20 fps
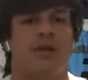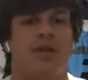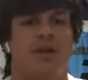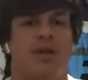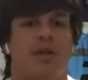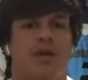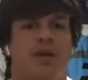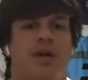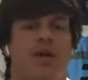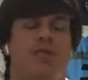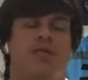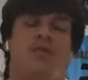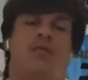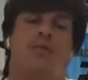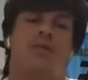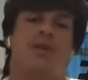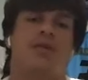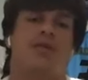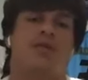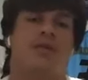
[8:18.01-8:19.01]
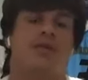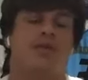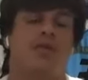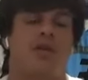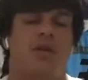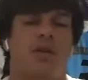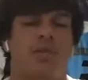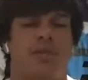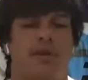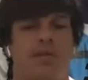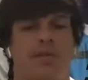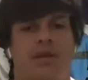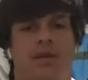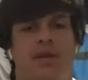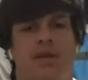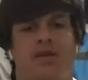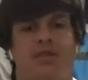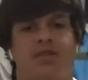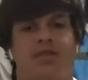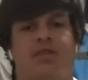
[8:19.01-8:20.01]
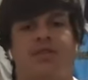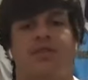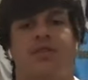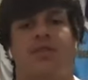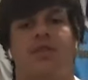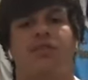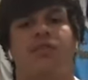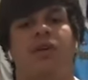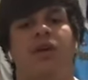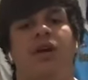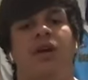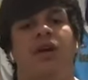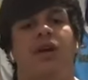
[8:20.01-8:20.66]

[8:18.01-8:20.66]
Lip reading: He owns a business called MWD Logistics.